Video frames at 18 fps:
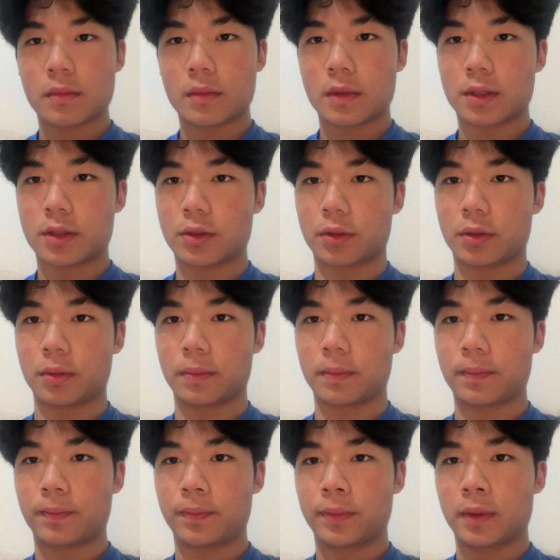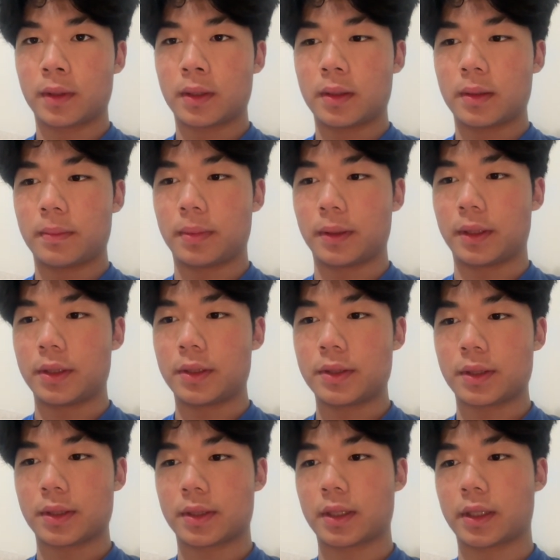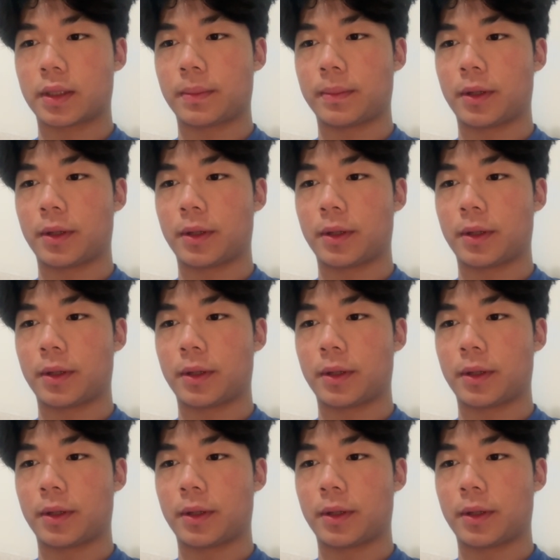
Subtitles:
So, but there's a second